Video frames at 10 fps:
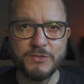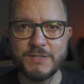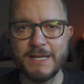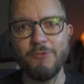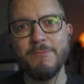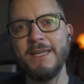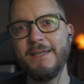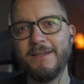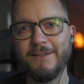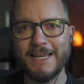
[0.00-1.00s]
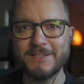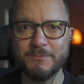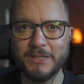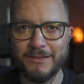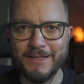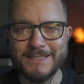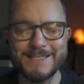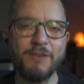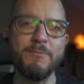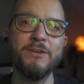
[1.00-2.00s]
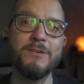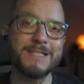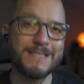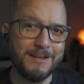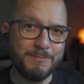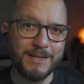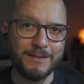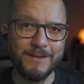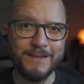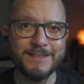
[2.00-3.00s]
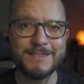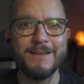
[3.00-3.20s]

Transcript: Help me get some clients. Help me understand my clients.